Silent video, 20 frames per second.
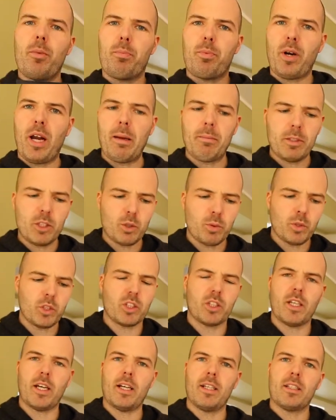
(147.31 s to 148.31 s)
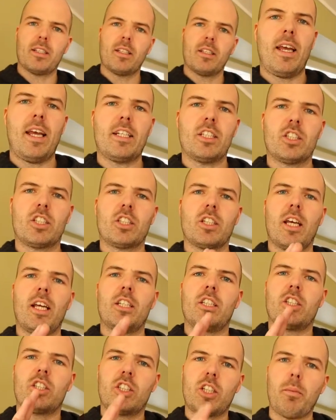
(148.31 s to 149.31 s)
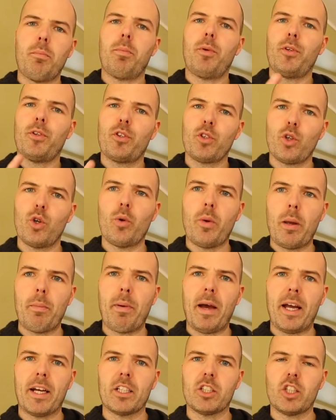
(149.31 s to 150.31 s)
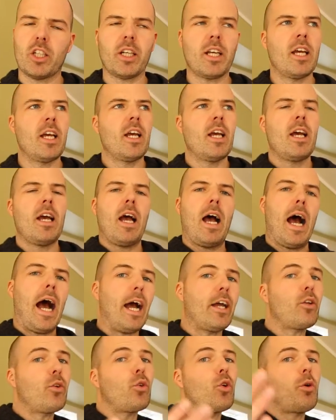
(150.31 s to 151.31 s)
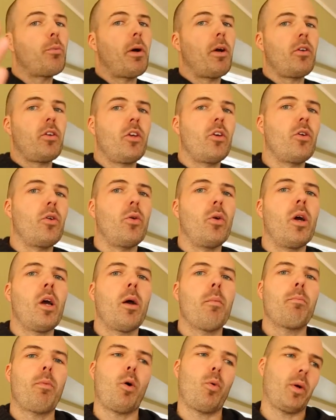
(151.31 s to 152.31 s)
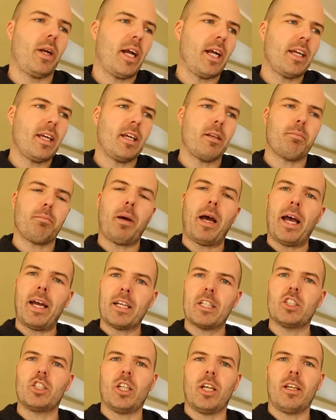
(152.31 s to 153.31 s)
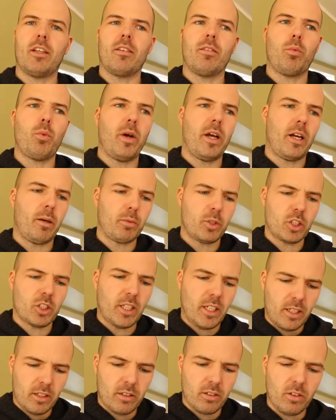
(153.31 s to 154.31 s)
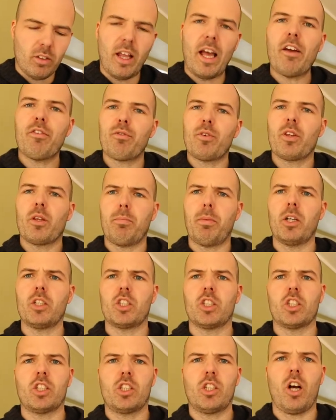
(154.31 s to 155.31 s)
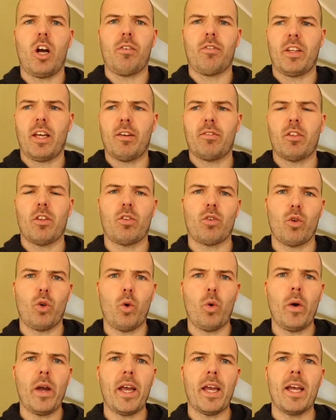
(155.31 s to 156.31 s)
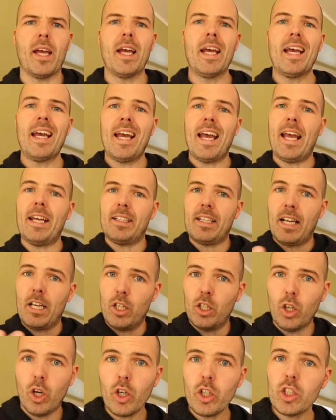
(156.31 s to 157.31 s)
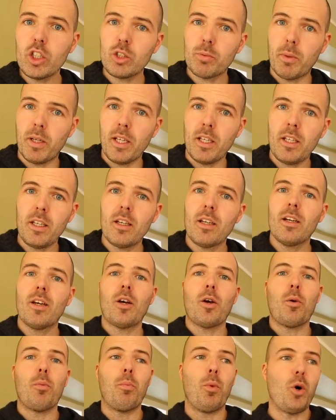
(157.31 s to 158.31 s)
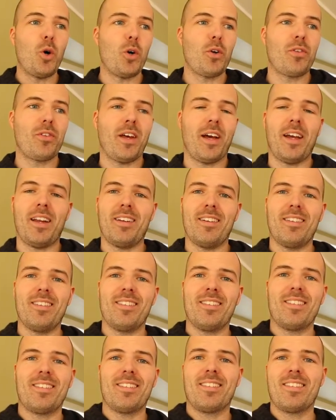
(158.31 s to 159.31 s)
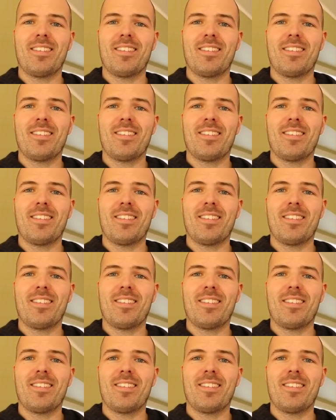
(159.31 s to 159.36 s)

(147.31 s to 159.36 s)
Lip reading: The premise was that it's simple throwaway packaging. I don't know about you, but when I get packaging where I'm just, like, left with a bunch of stuff that I have to throw away, it annoys me more than